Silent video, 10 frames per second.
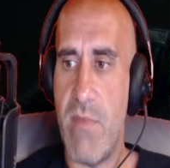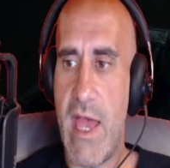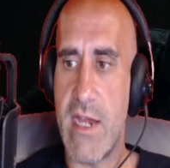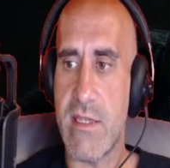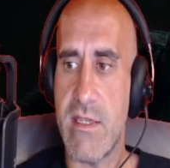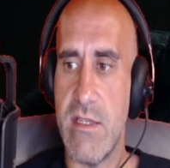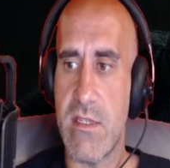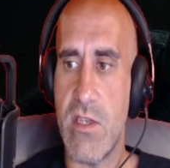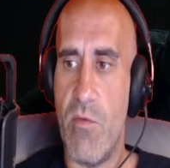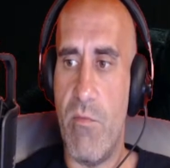
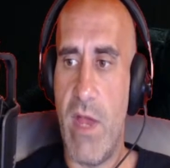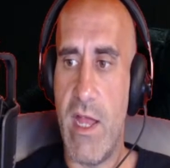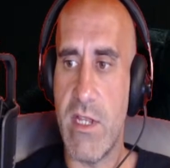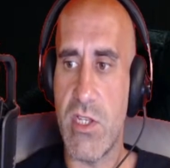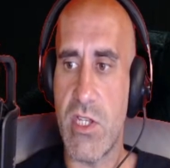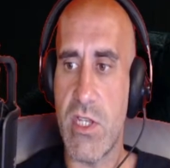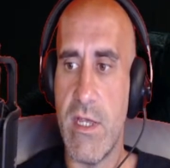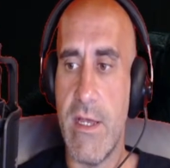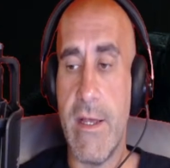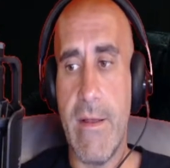Madison so
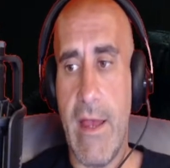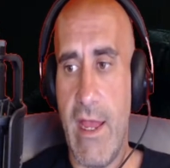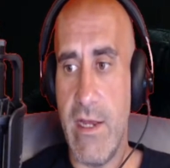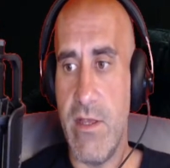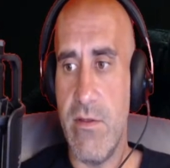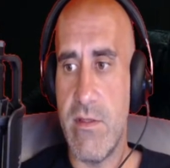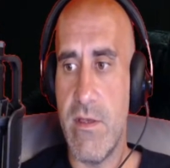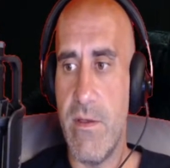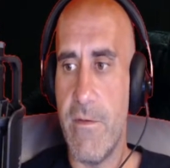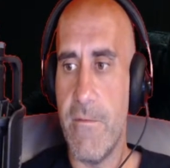much." I do
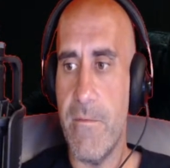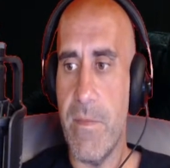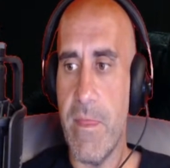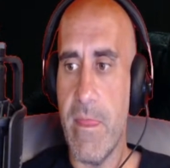too.